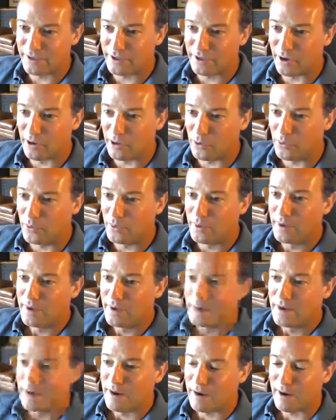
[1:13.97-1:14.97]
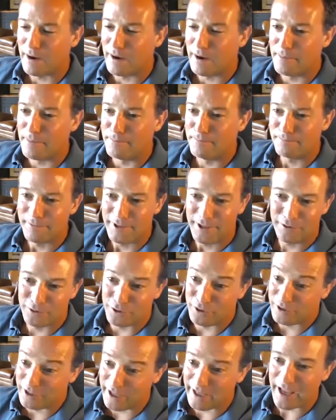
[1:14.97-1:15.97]
So um, you know,
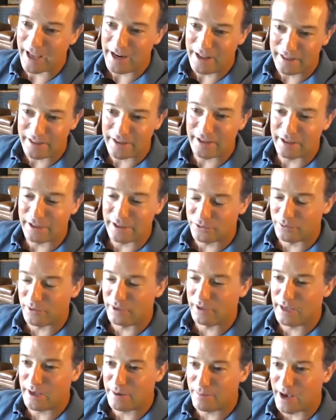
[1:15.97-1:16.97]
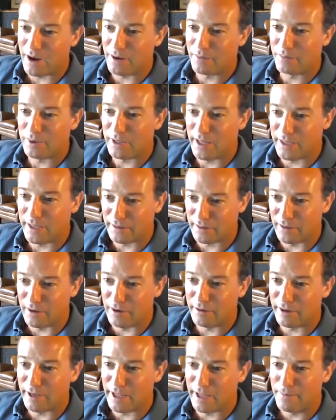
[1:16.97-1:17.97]
just like anything, it's really about playing the
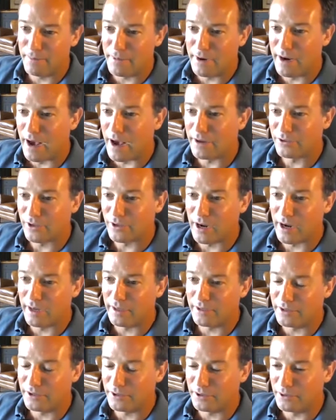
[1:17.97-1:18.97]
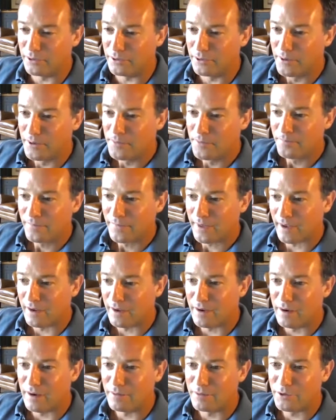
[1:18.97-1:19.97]
long game and not trying to
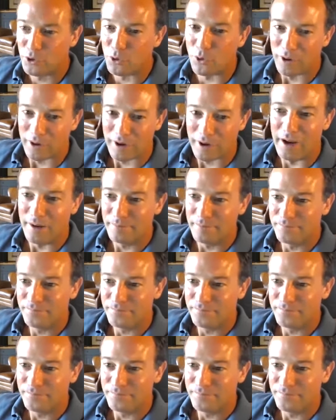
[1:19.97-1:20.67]
uh, shortcut.